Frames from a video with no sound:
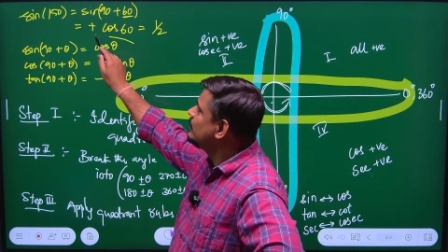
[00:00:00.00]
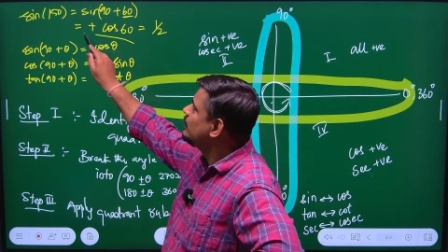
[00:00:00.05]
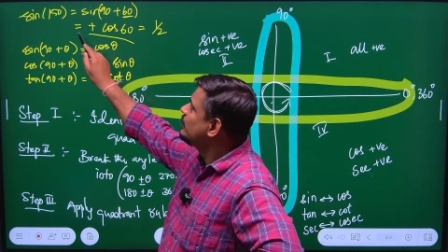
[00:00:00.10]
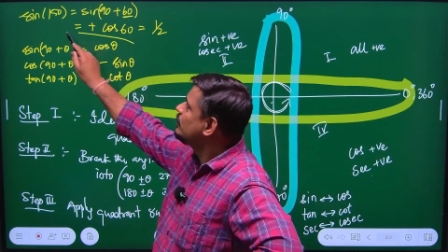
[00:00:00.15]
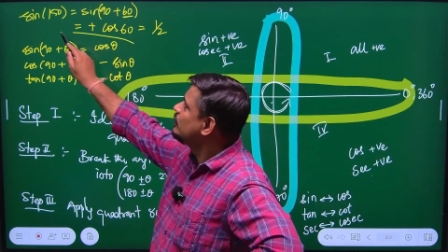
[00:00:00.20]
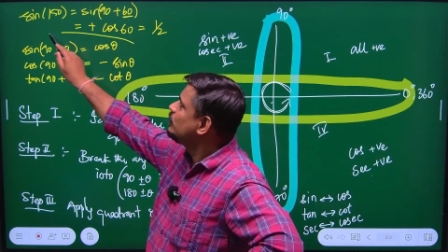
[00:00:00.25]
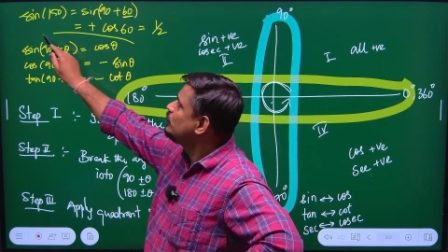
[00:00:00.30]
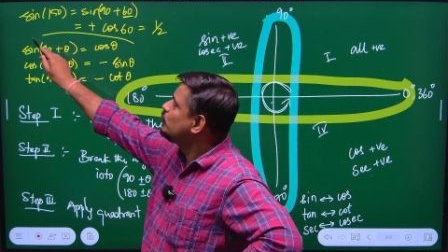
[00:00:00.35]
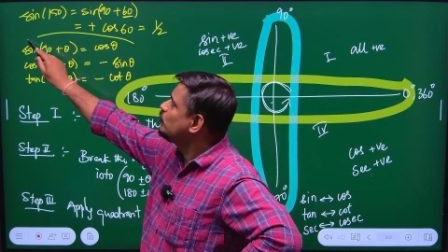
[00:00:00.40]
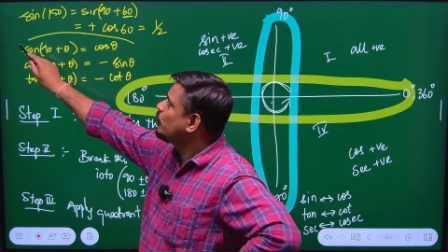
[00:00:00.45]

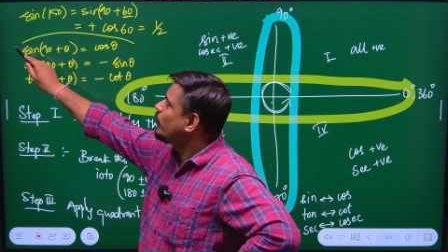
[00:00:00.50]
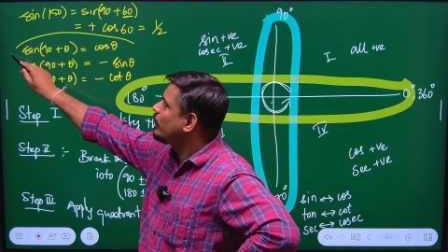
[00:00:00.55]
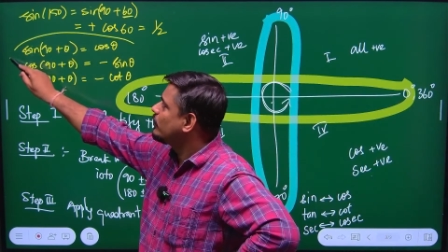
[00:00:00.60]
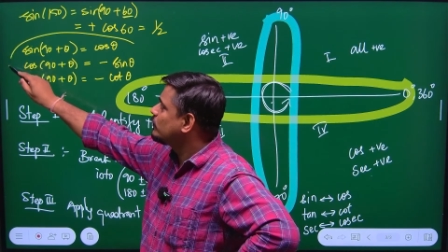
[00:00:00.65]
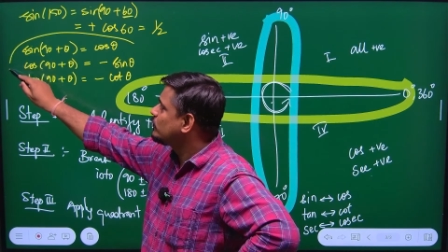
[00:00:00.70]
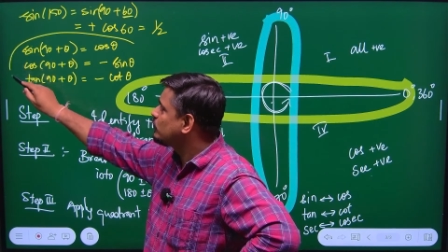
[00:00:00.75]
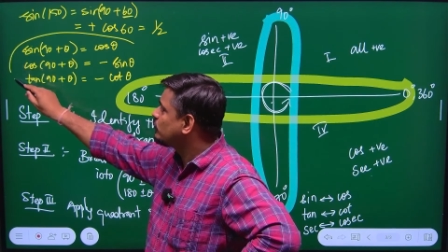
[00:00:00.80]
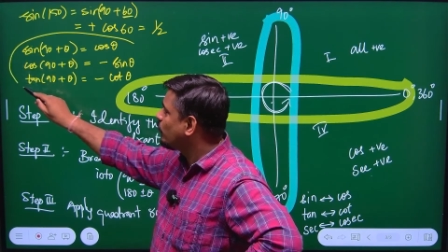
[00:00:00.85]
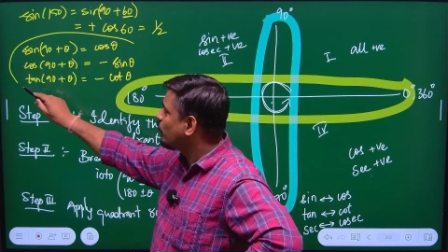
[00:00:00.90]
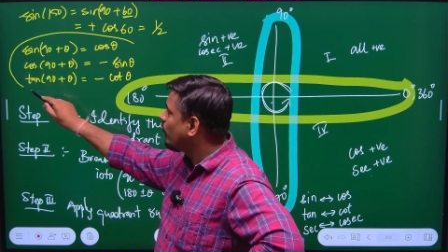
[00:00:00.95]
you can
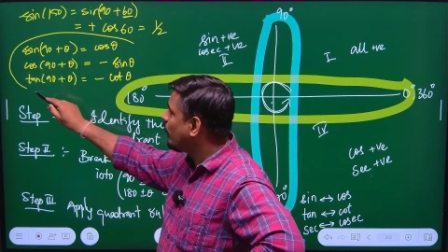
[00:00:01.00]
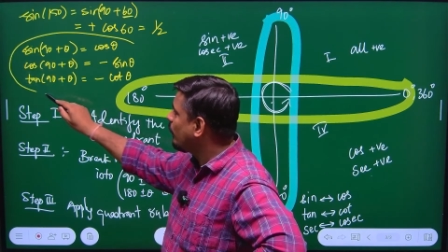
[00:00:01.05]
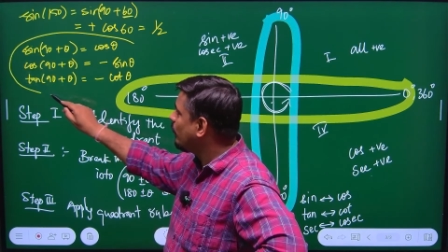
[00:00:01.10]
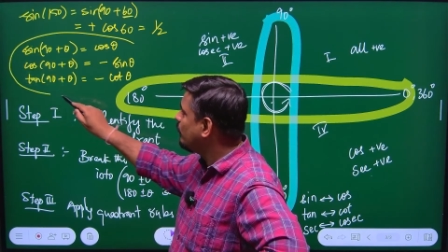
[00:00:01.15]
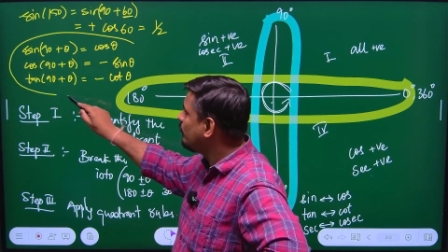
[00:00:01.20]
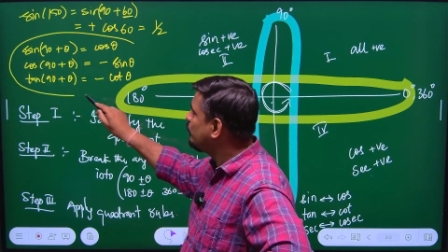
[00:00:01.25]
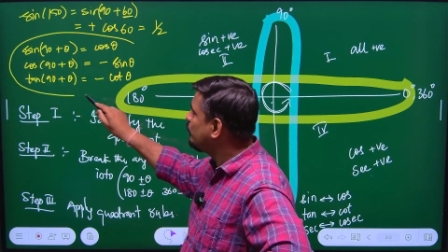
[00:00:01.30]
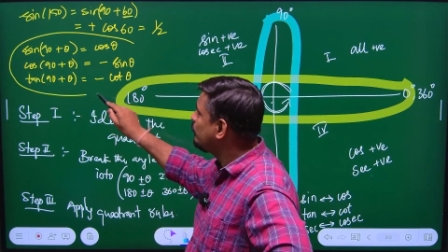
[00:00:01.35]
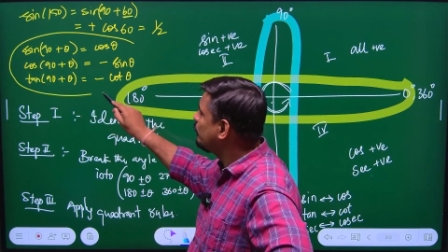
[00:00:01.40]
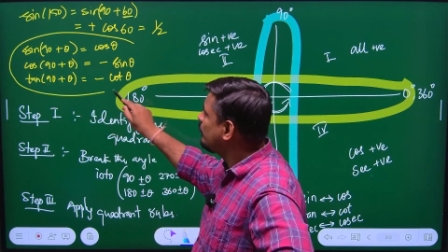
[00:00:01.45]
solve
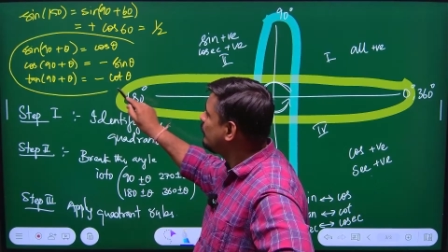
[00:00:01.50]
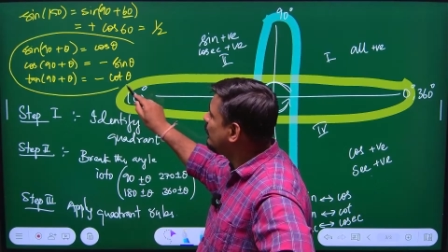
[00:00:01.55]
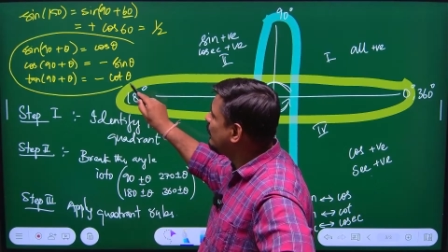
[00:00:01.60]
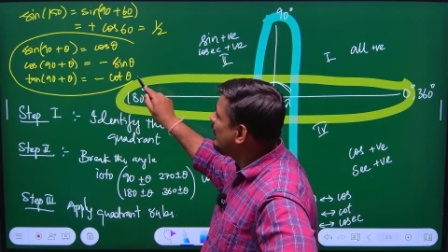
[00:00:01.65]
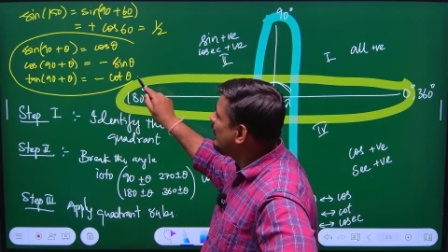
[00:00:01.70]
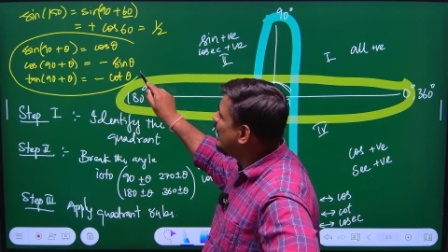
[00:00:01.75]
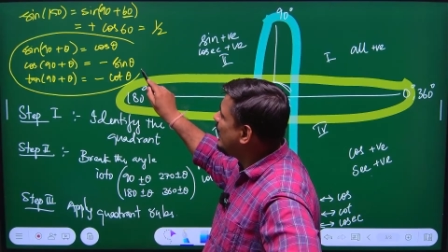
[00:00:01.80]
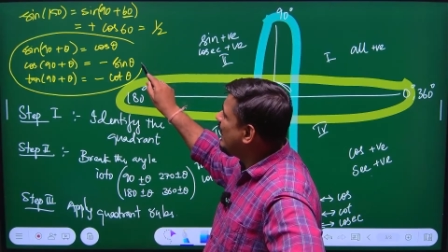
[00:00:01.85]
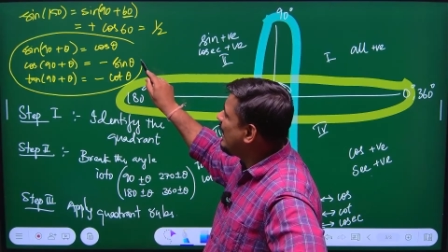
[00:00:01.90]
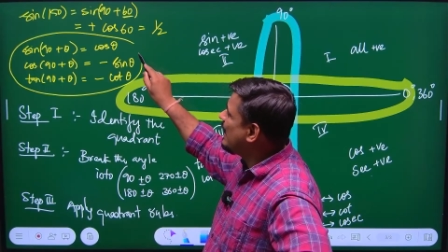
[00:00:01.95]

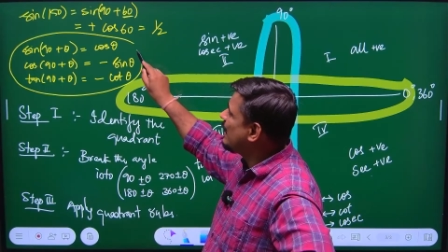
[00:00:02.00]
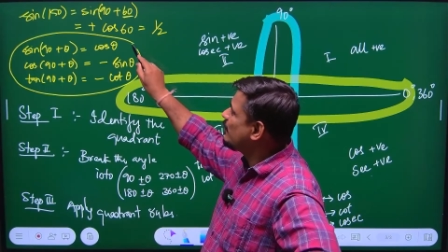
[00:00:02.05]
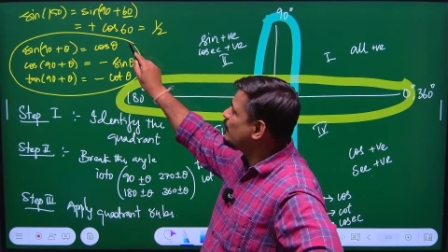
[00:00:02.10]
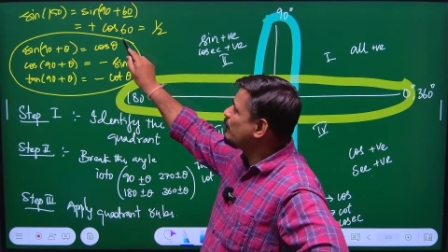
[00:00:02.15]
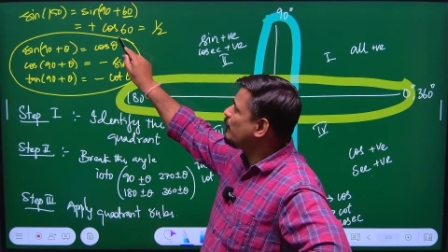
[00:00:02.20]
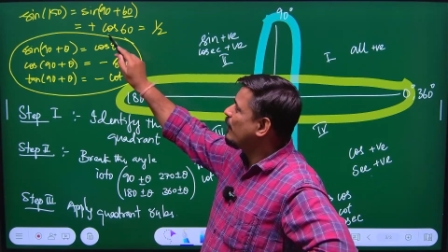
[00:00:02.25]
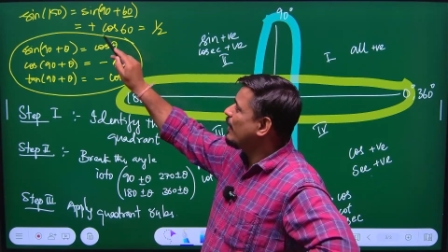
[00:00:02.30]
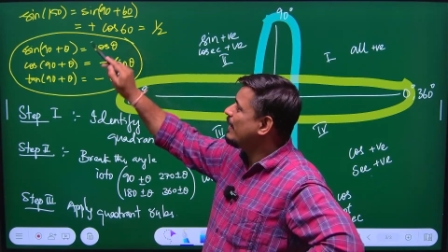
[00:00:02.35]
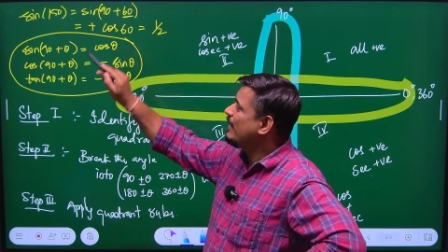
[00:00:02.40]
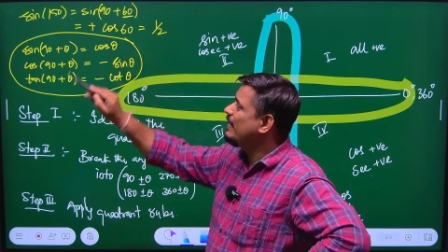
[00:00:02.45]
and
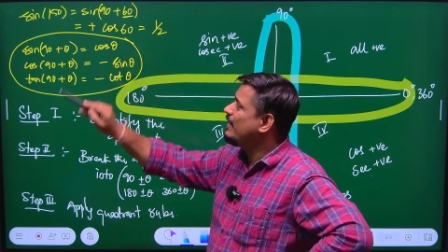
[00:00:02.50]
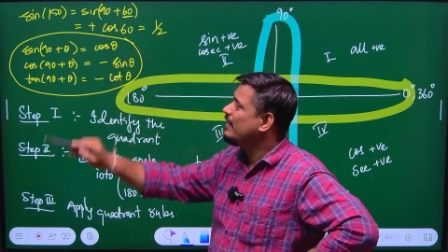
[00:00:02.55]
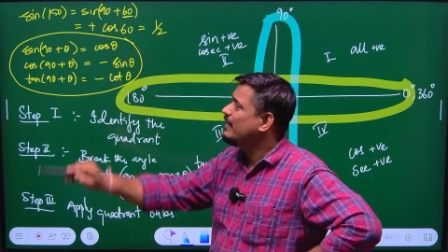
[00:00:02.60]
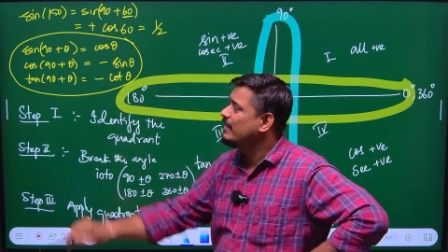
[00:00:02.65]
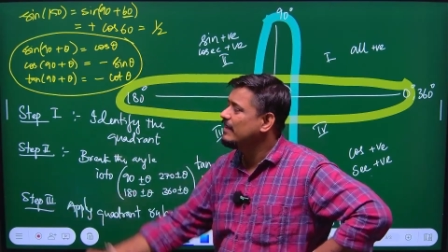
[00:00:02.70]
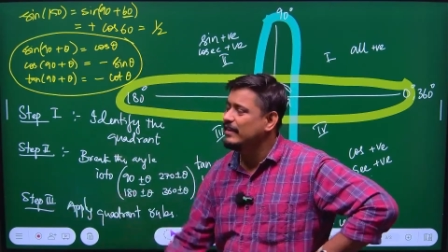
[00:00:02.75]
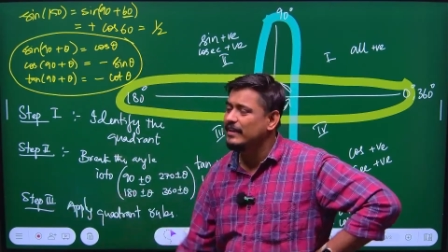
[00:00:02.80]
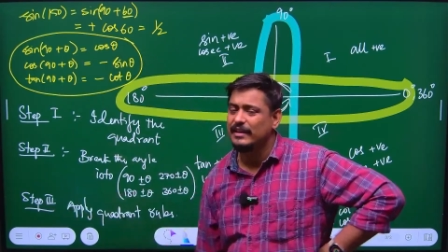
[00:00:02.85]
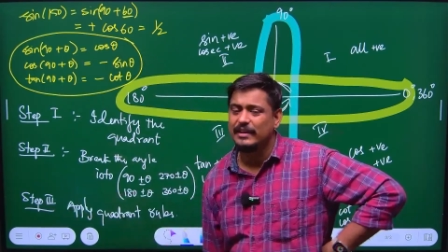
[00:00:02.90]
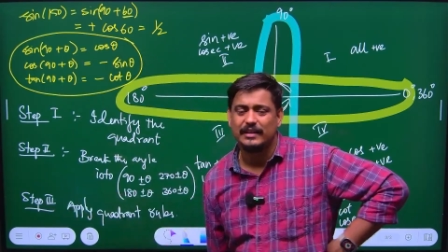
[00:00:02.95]
find.
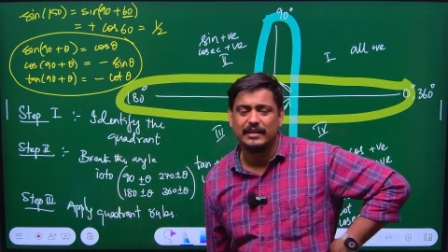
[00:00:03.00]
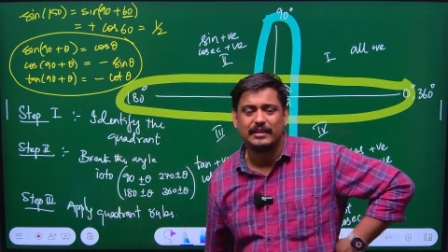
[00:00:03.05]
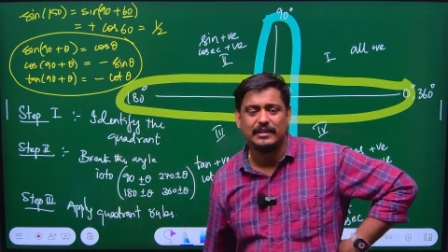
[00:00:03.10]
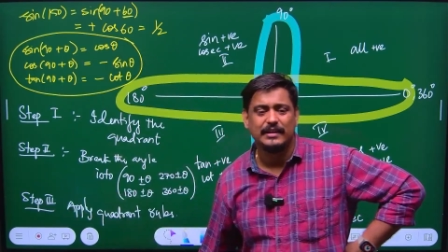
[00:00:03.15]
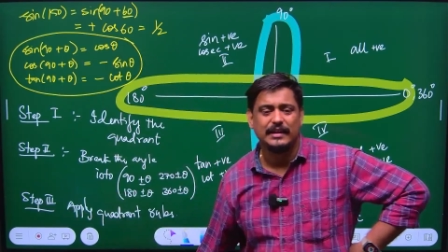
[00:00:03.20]
If I